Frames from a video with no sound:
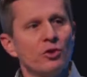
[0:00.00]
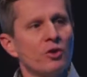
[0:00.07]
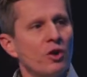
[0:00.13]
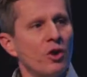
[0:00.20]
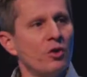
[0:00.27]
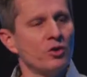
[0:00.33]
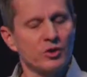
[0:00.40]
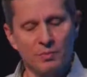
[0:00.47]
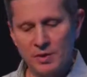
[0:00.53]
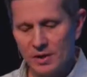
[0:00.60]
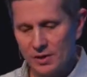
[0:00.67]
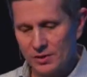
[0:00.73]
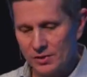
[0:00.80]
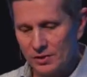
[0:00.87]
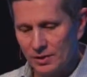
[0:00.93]
goes
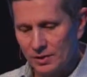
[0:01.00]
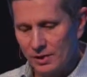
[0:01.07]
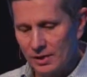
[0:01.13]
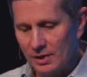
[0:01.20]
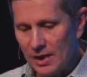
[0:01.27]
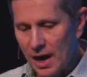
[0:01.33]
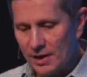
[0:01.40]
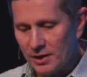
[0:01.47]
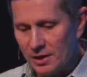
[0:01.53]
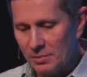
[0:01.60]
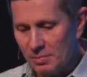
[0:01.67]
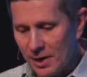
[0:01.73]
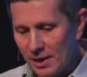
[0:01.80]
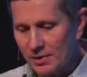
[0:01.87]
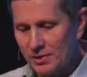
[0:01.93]
because God
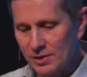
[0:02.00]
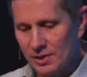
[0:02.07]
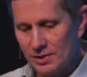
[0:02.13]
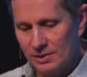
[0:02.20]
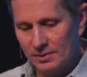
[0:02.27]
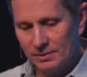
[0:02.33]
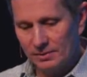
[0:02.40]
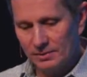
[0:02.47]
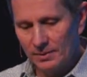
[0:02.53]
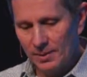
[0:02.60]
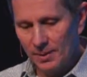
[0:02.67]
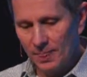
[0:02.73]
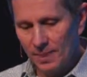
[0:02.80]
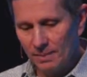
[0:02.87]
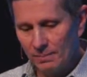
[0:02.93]
commands it.
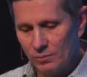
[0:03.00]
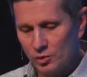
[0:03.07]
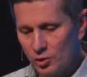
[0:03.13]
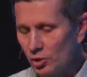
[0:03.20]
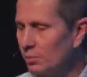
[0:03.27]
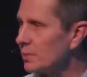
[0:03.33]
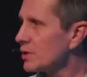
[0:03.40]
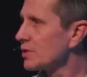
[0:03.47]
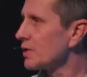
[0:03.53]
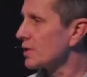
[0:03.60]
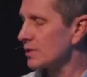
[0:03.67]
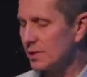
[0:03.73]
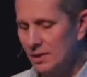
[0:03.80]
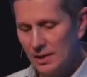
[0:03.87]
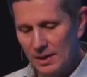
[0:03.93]
So don't miss
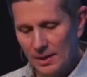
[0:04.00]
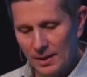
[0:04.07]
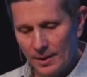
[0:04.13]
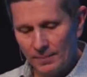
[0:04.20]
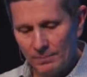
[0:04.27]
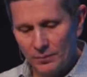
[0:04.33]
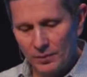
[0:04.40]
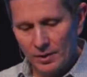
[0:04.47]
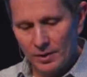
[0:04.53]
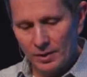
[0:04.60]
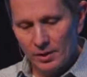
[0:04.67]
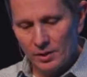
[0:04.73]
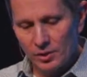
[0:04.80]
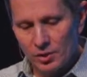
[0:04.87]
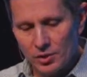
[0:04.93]
this.
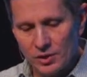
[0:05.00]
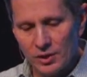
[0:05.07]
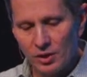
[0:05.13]
You see a